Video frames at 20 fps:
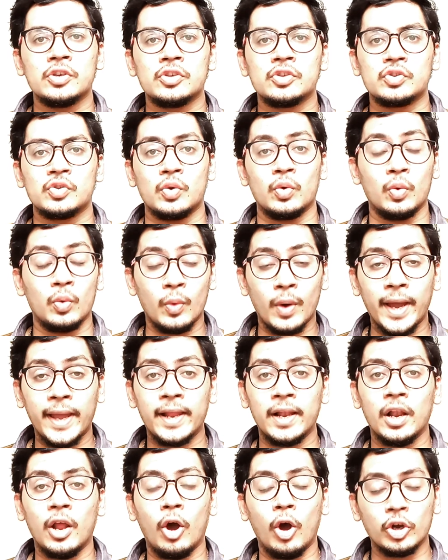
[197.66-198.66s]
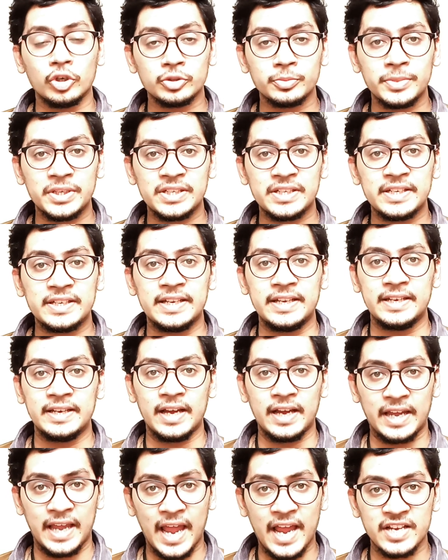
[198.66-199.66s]
So while automated
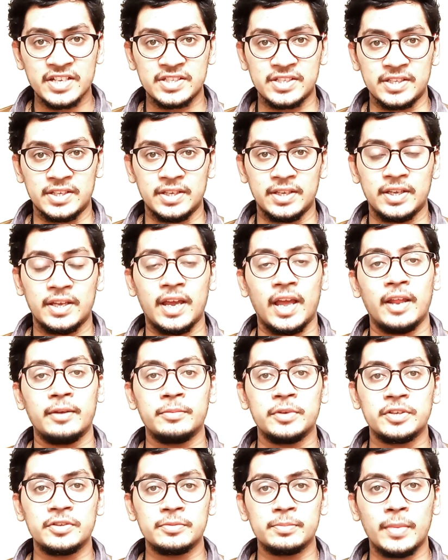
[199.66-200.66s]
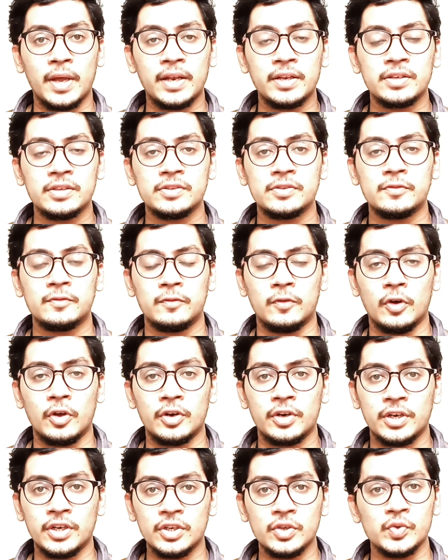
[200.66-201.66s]
data caching can be tremendous for
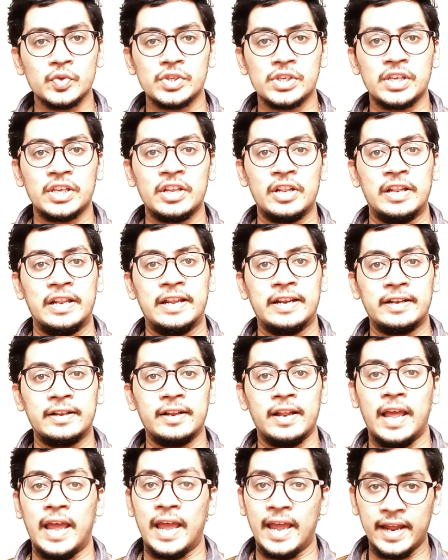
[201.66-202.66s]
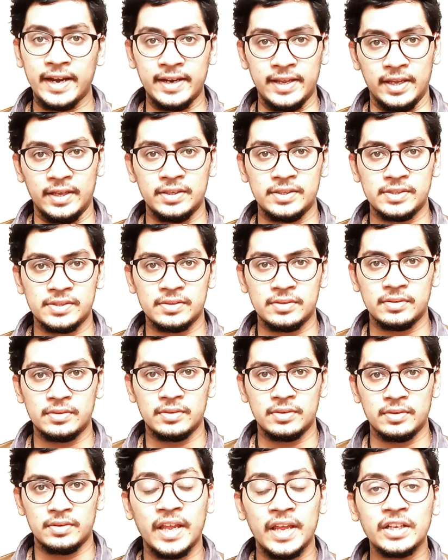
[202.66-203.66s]
reducing little headaches,
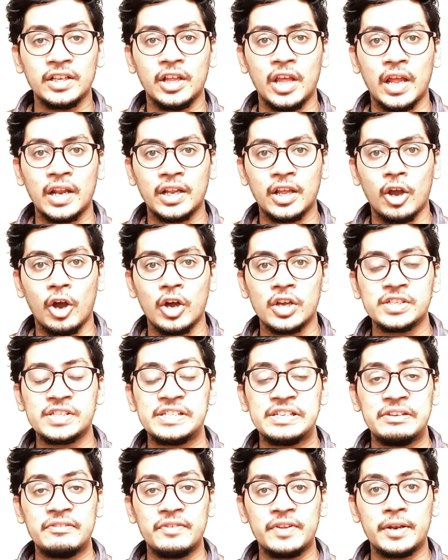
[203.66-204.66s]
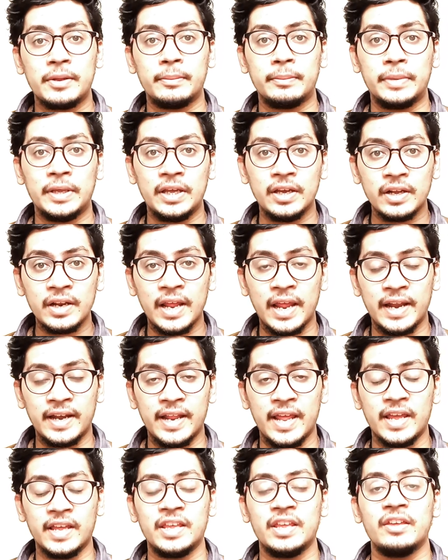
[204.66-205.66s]
it can cause even a bigger
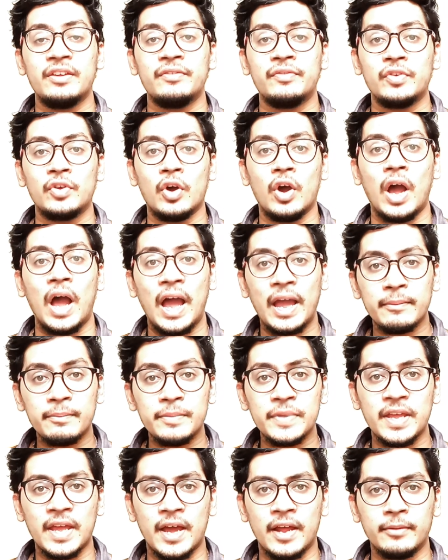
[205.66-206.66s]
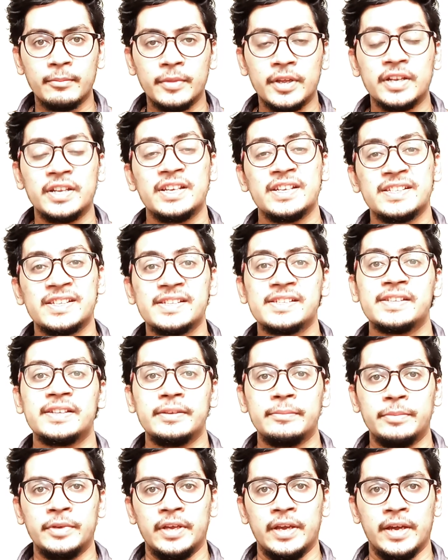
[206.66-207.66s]
headache if your IP admin is a
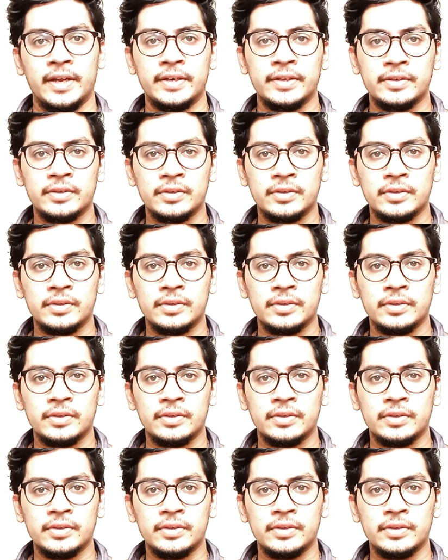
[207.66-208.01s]
sleepyhead